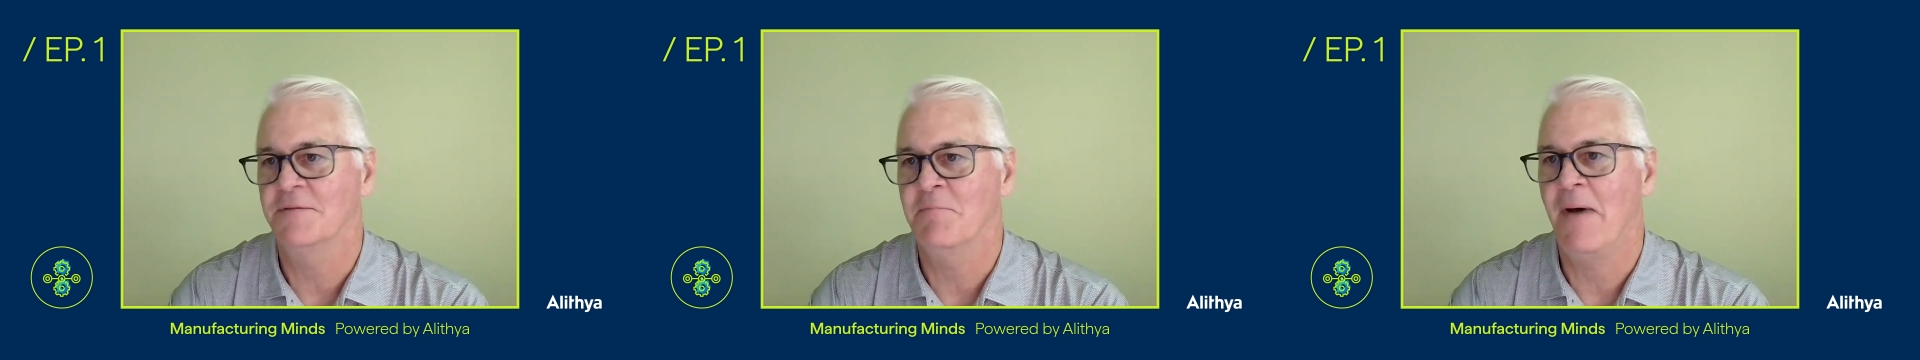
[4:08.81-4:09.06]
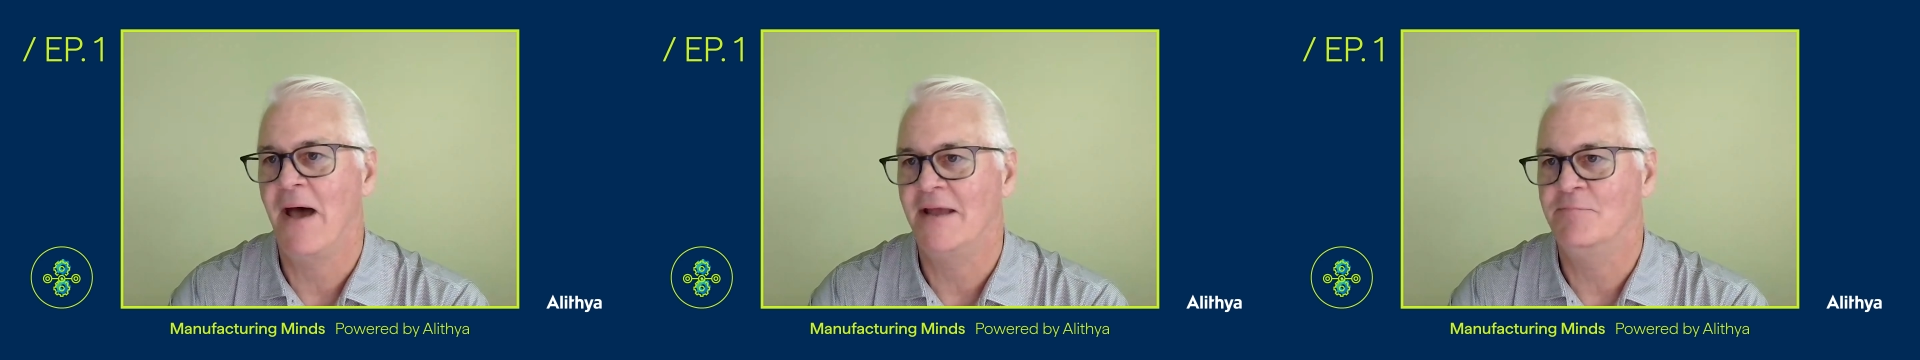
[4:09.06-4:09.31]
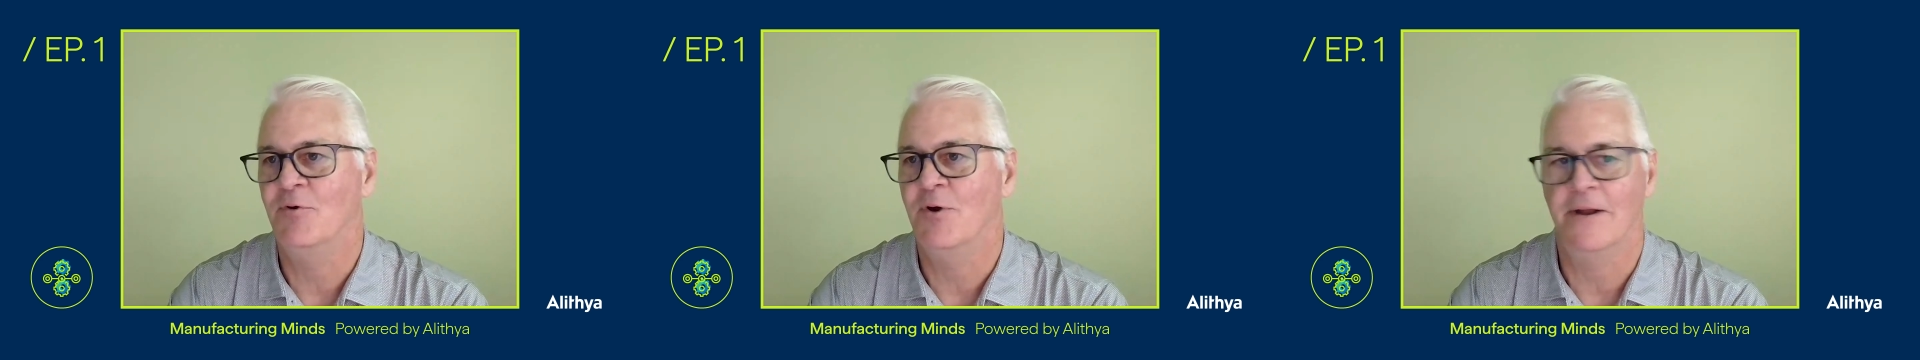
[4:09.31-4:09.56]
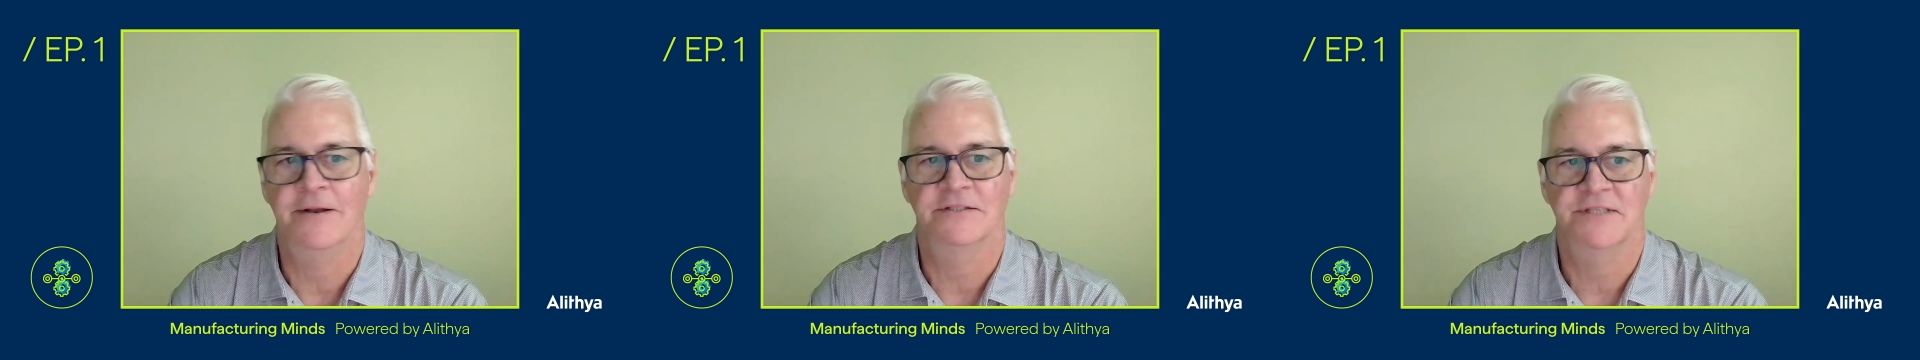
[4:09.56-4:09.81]
and
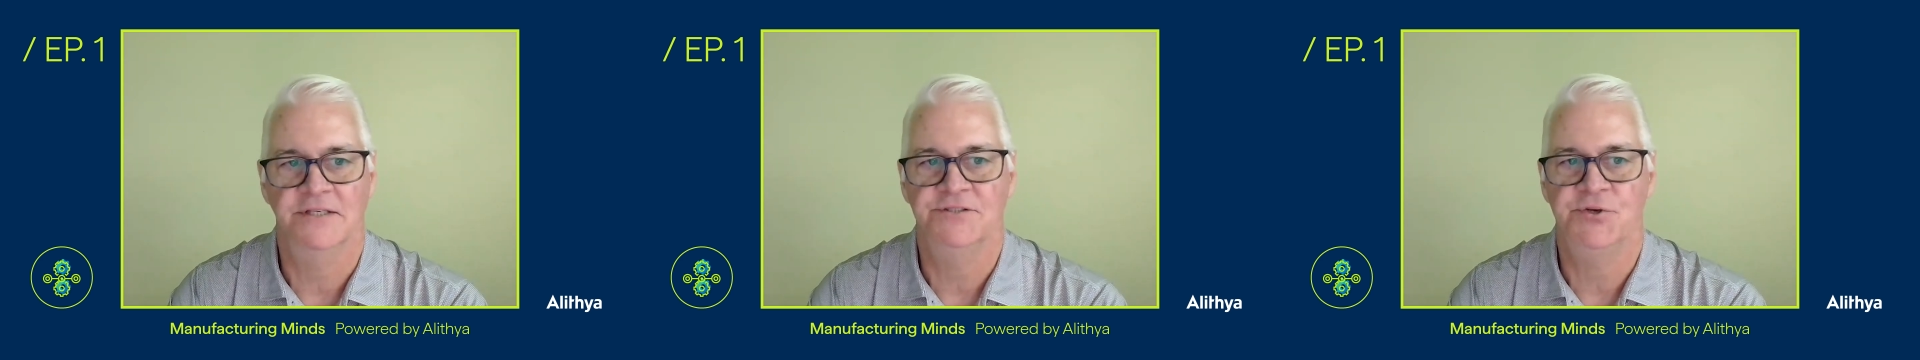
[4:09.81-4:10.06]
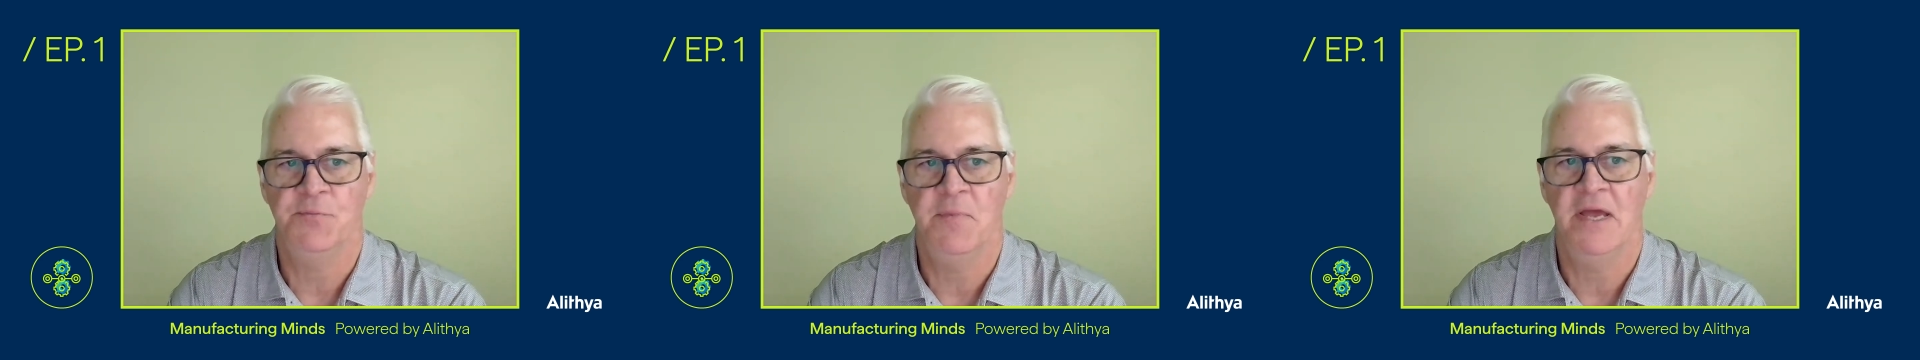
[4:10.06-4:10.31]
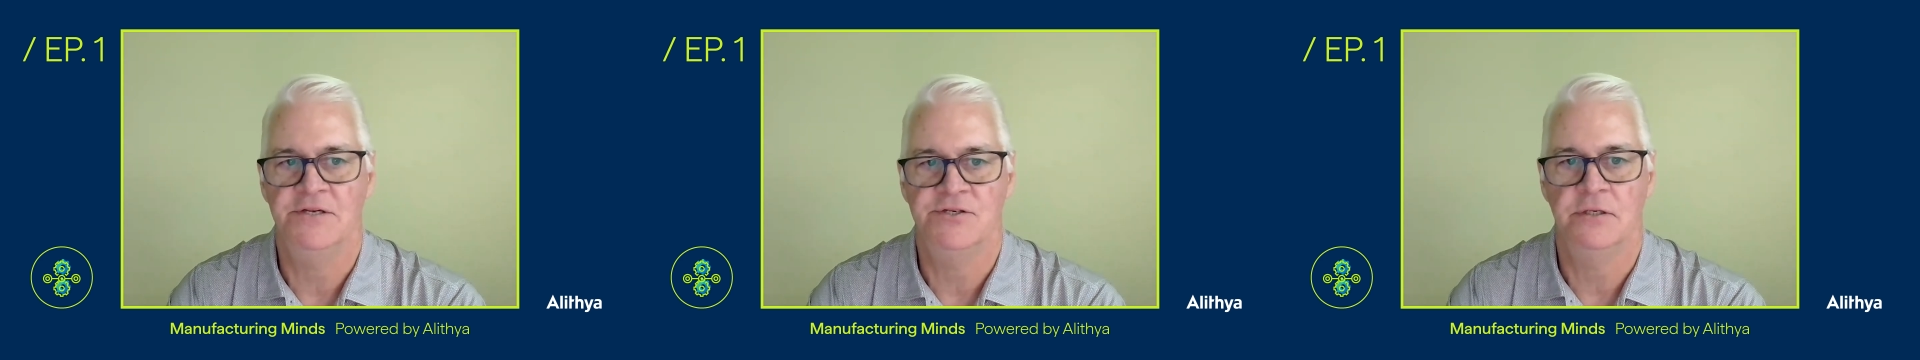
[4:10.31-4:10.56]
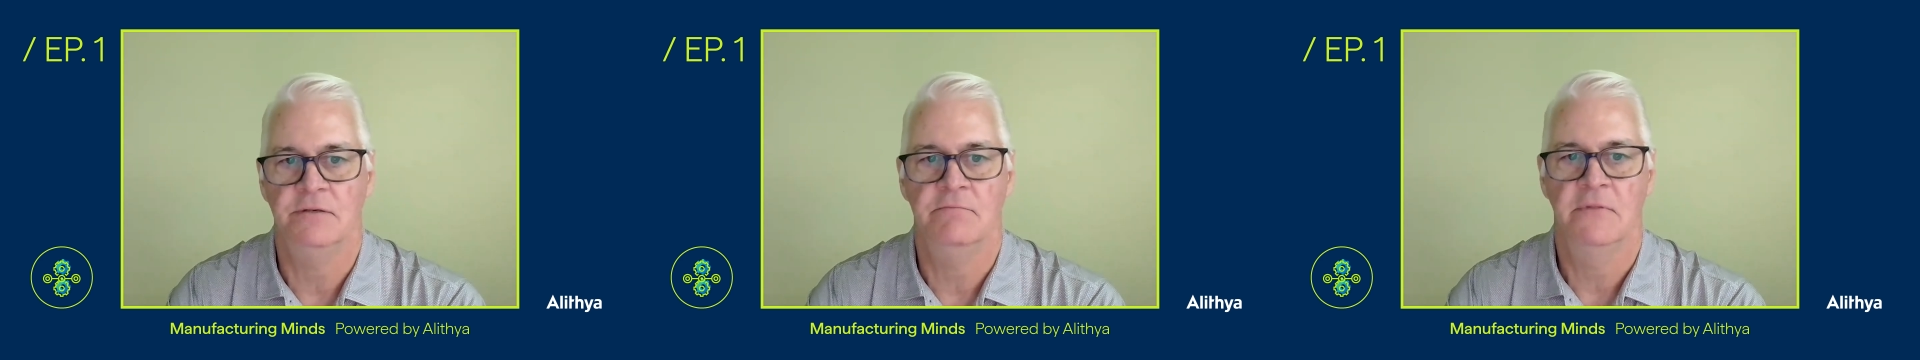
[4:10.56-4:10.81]
byproducts, as you
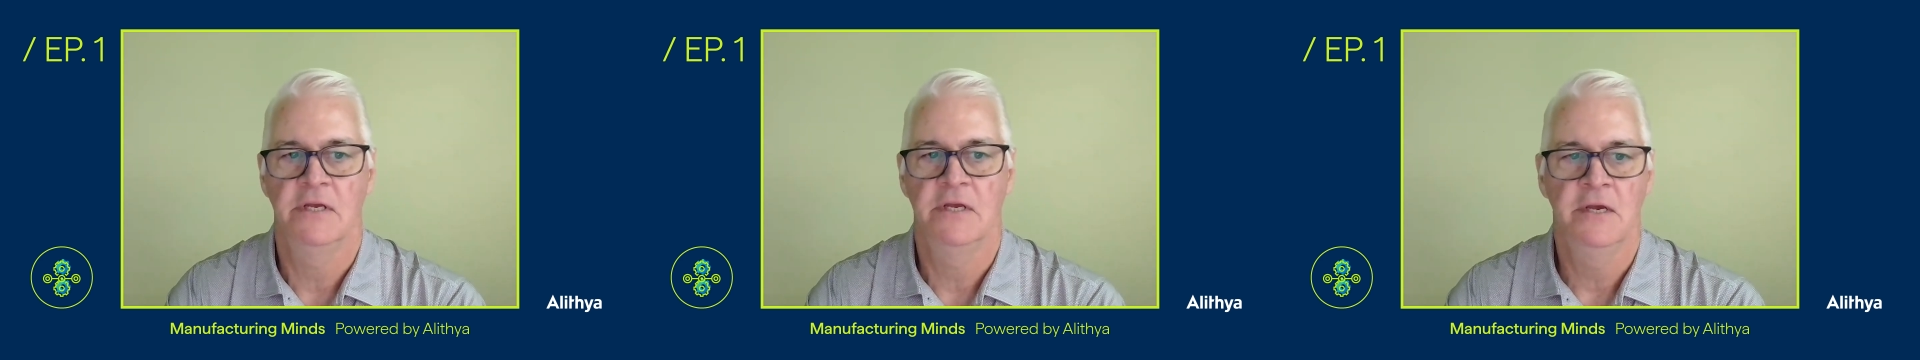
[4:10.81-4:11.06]
mentioned.